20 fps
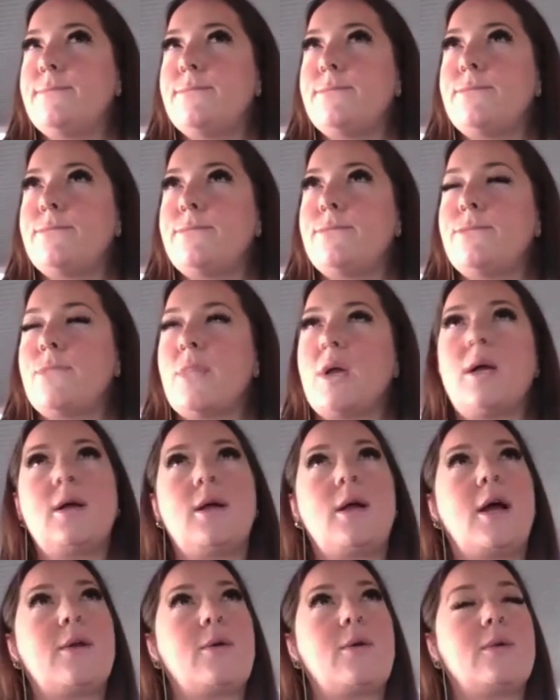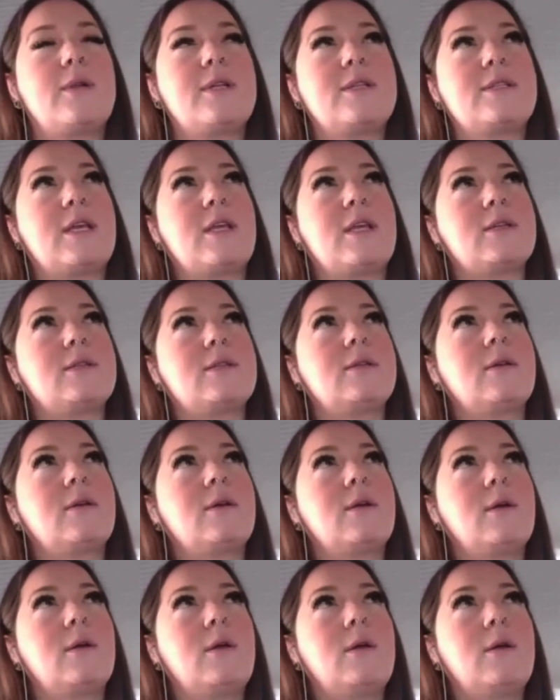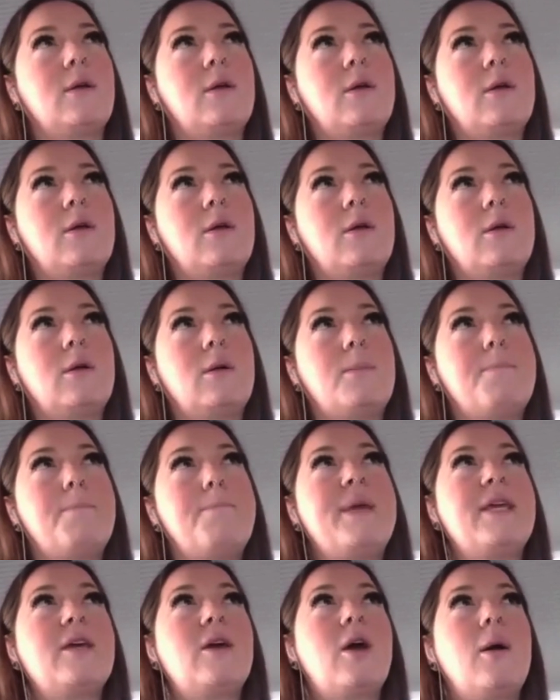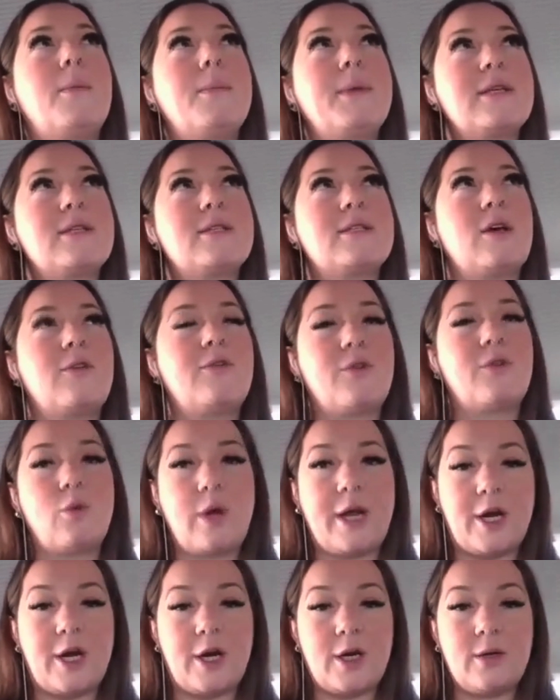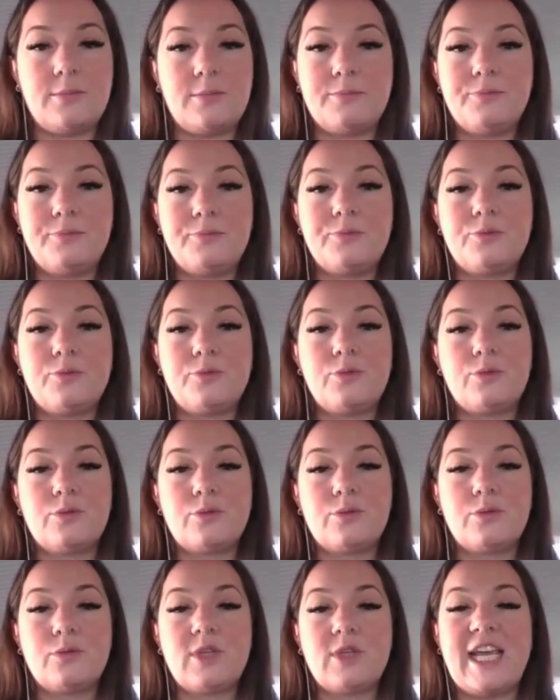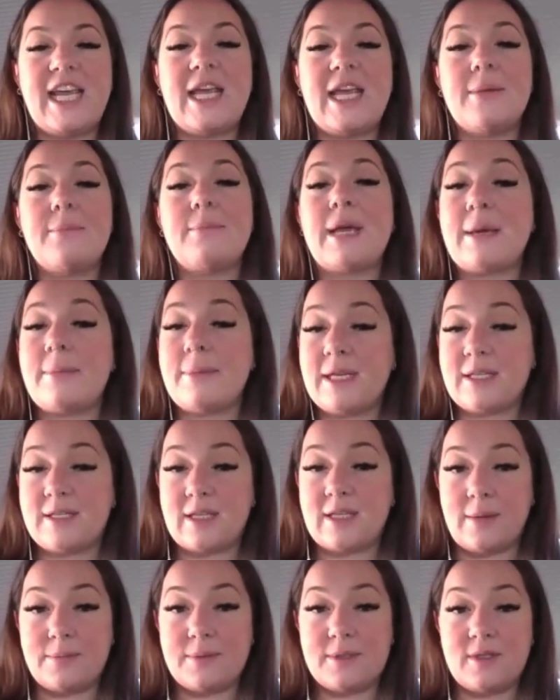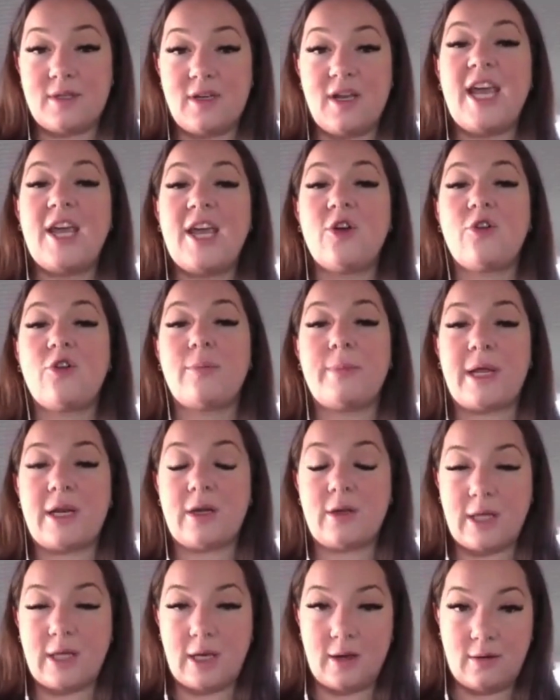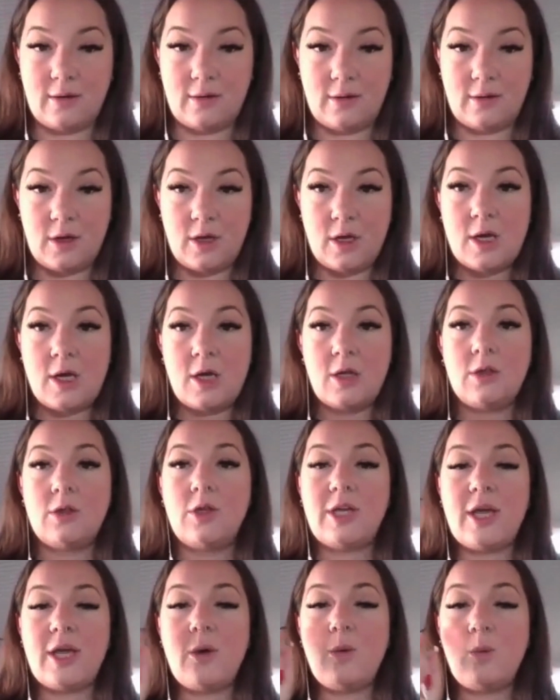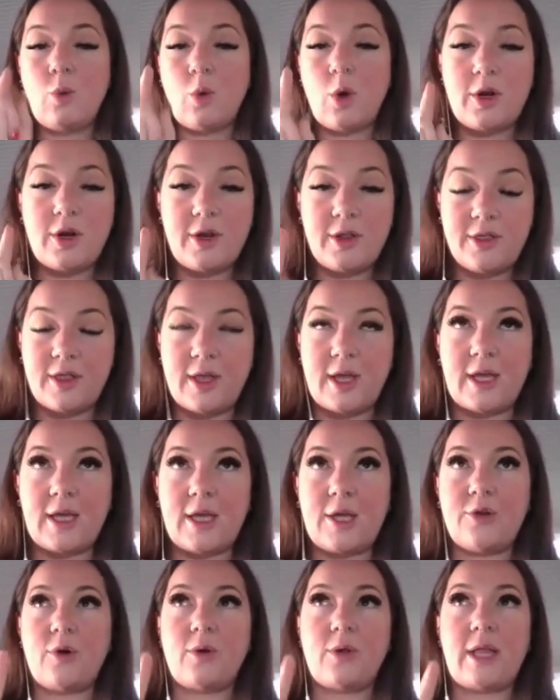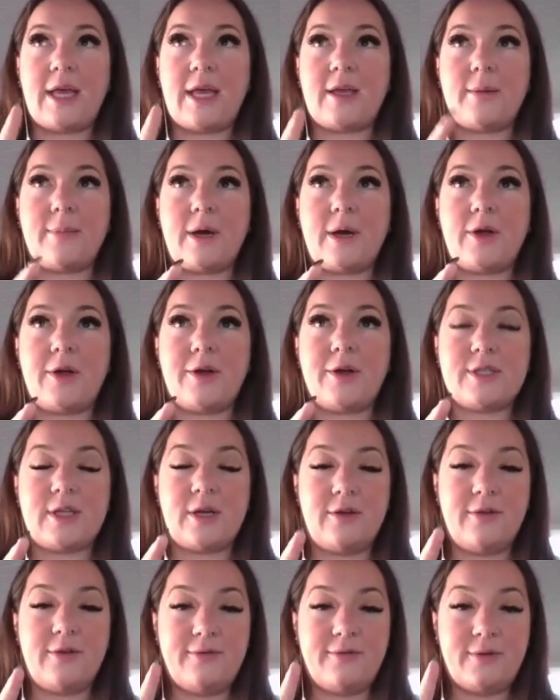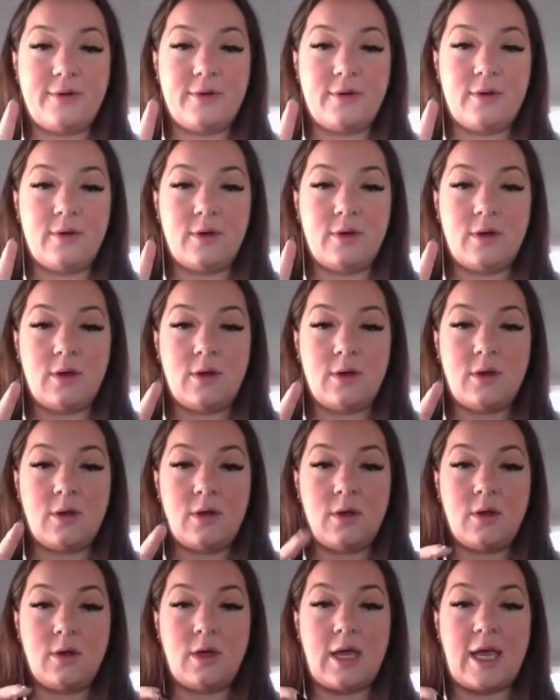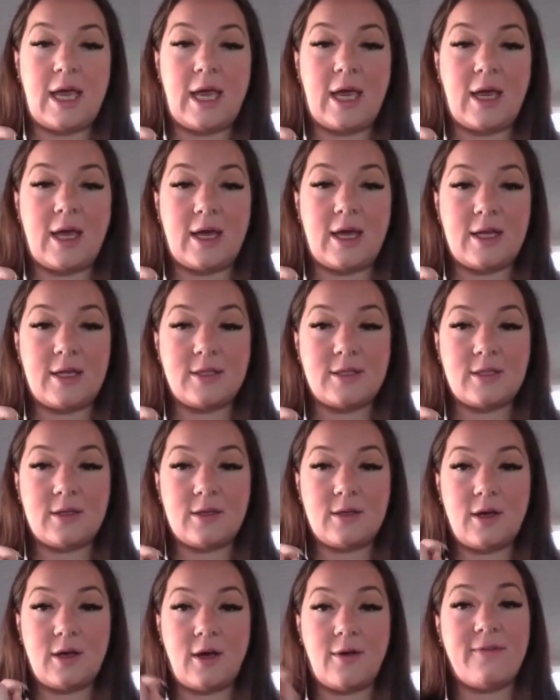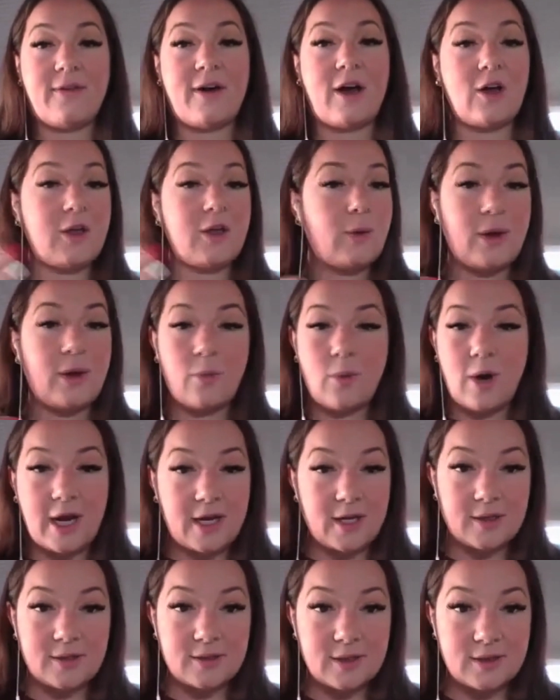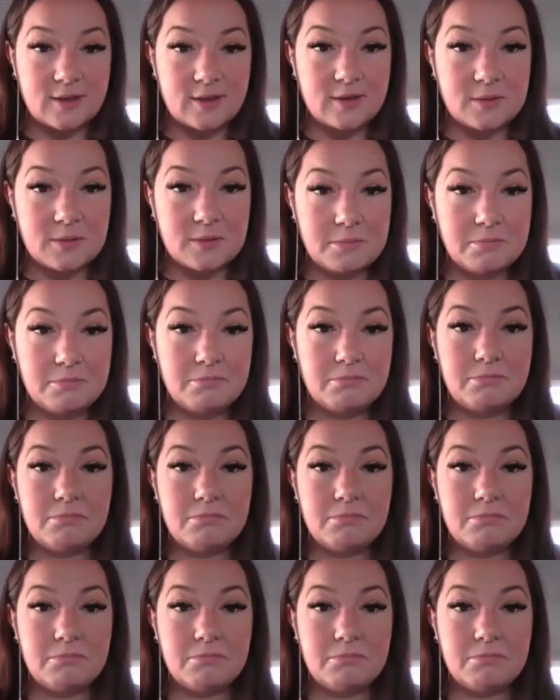how do I want to say this? Becoming self-aware in baby steps, incrementally. Look at one thing you don't like about yourself and evaluate why it exists.